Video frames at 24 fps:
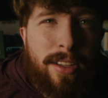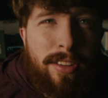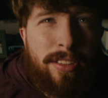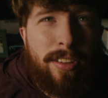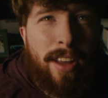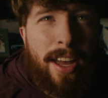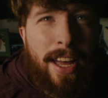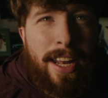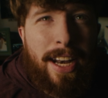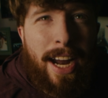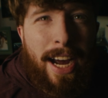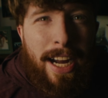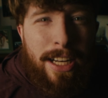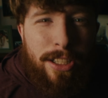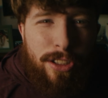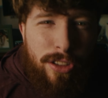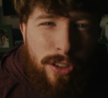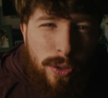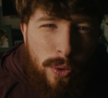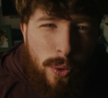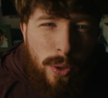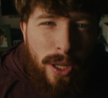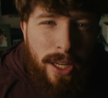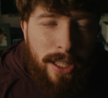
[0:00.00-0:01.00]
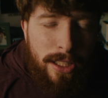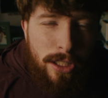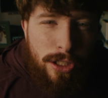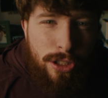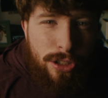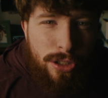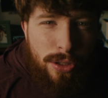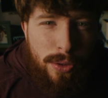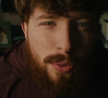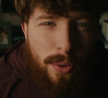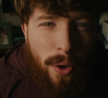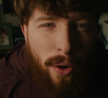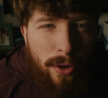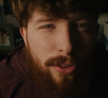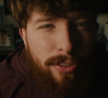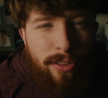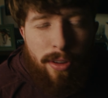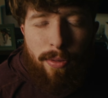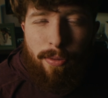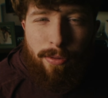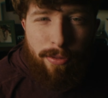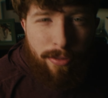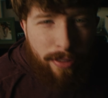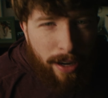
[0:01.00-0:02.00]
said, I do like to shoot on
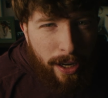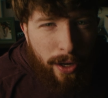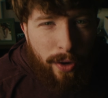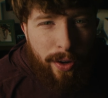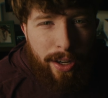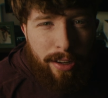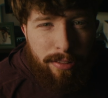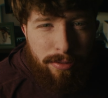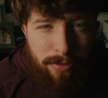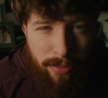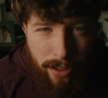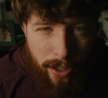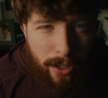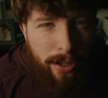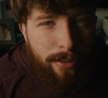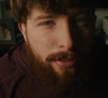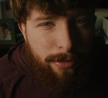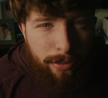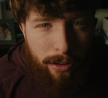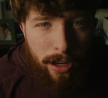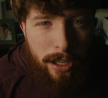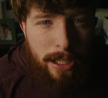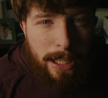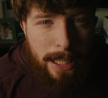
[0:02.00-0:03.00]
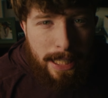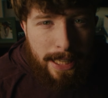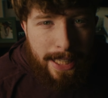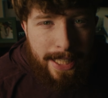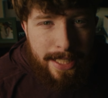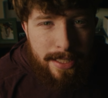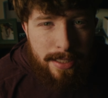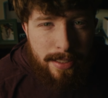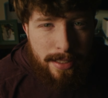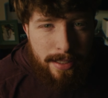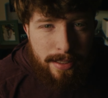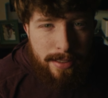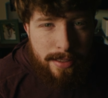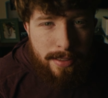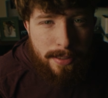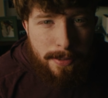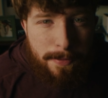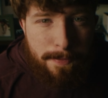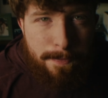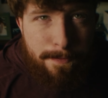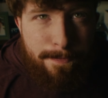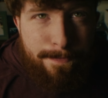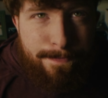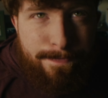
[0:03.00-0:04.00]
some very funky lenses.
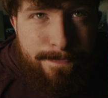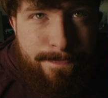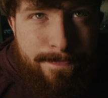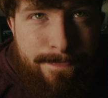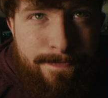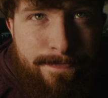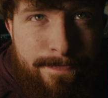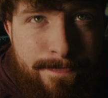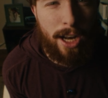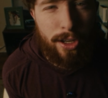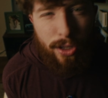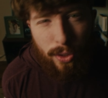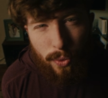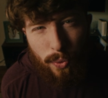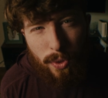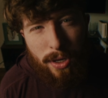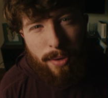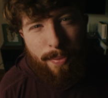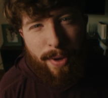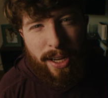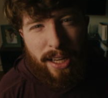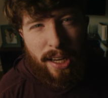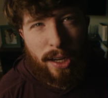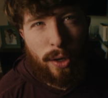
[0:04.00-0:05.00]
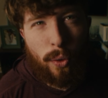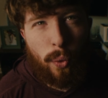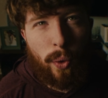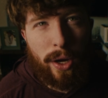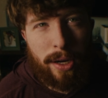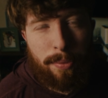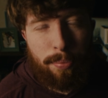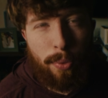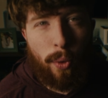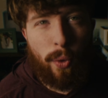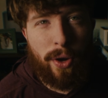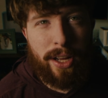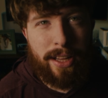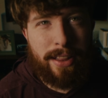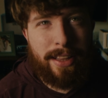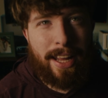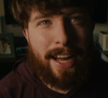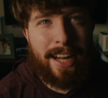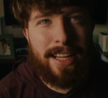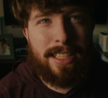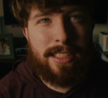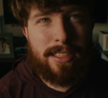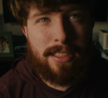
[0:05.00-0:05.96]
I do want to make a quick point that